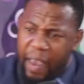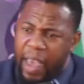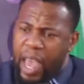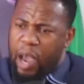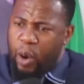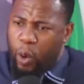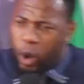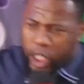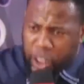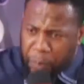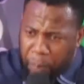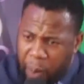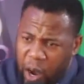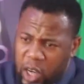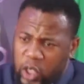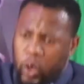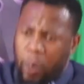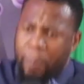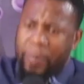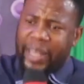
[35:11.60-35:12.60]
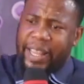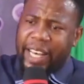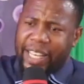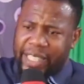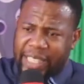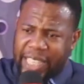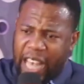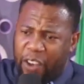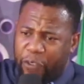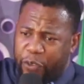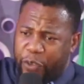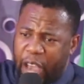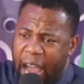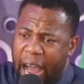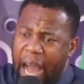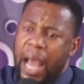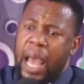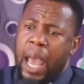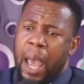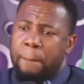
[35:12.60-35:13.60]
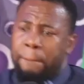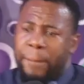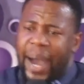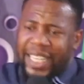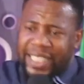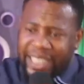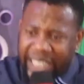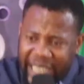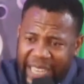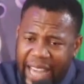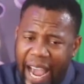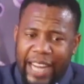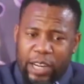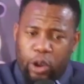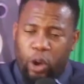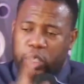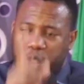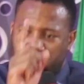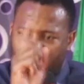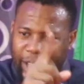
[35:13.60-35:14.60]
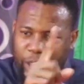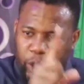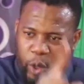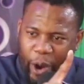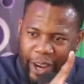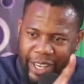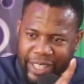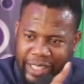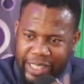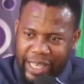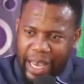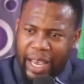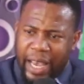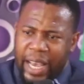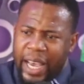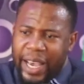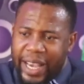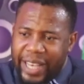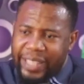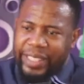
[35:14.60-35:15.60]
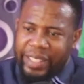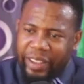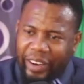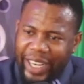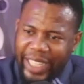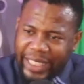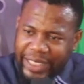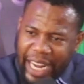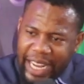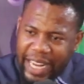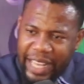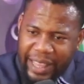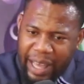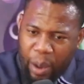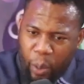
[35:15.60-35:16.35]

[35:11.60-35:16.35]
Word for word: he was born to be the savior, but he had also a choice. It's written in the